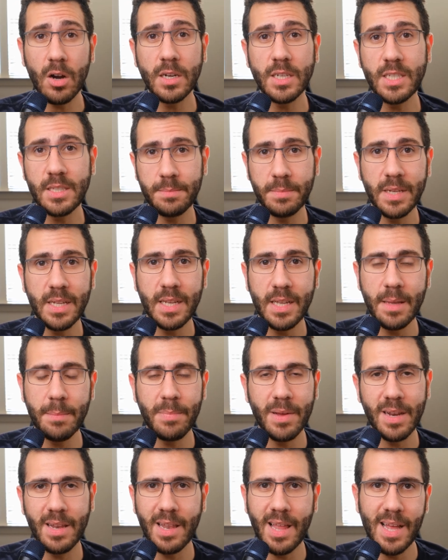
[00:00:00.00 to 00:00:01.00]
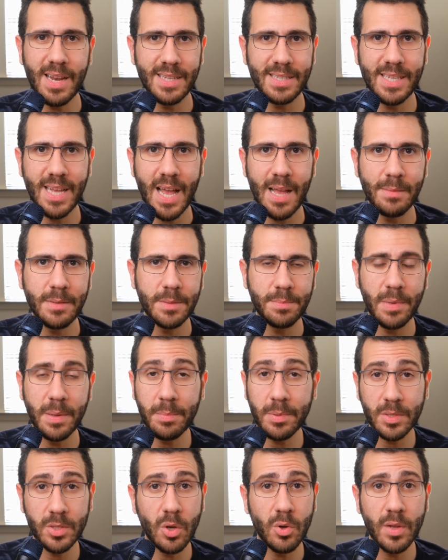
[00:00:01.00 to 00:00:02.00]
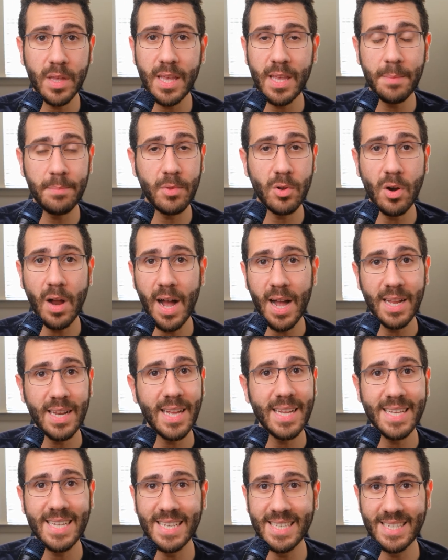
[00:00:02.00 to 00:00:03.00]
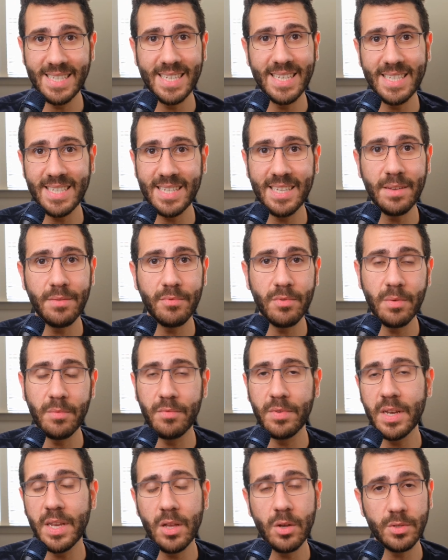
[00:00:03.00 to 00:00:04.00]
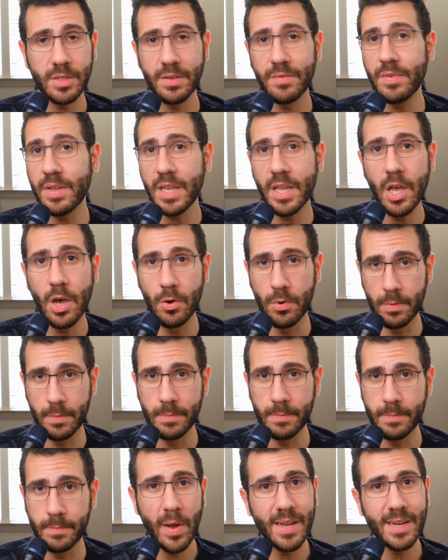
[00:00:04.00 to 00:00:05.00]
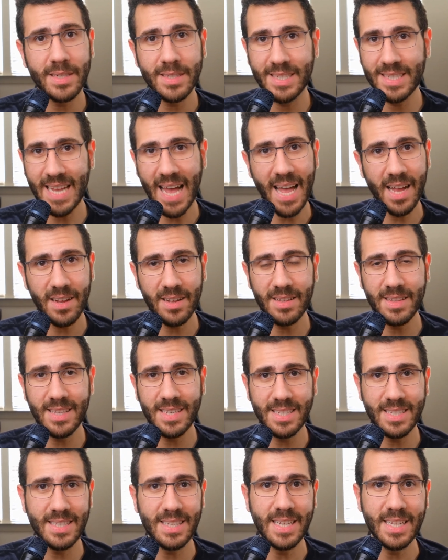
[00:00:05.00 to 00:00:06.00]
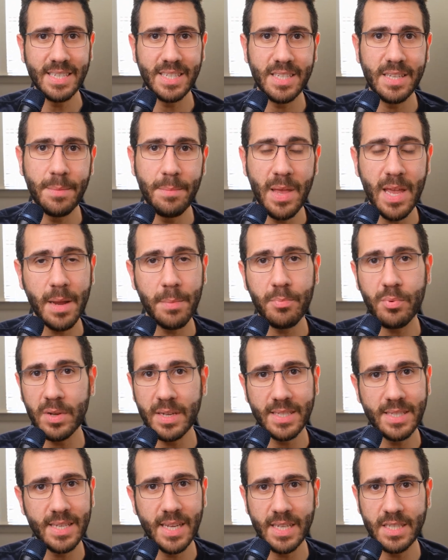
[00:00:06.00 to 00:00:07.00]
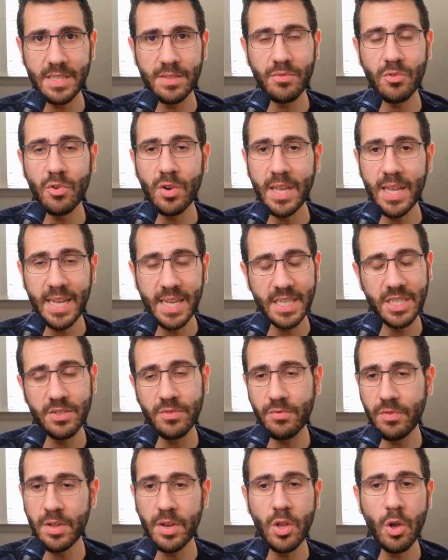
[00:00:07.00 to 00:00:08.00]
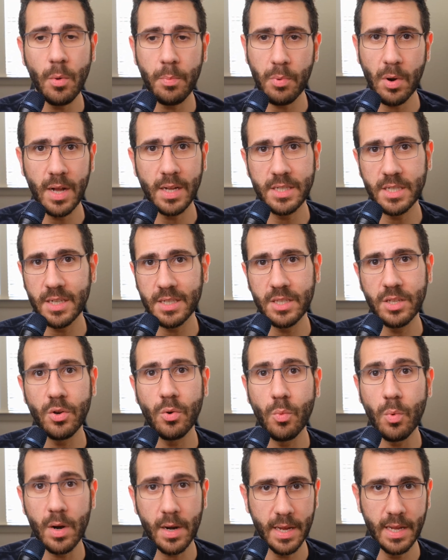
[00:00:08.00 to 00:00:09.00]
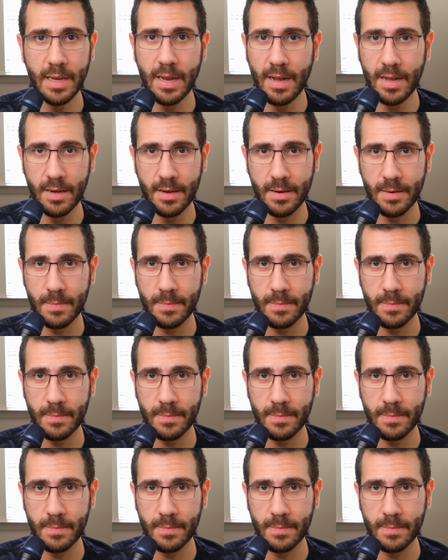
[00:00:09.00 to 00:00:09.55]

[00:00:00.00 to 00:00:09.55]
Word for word: are speedy, but a lot of times people don't keep their eyeline consistent from video to video. One way to tackle this is to make presets for each video project you're working on.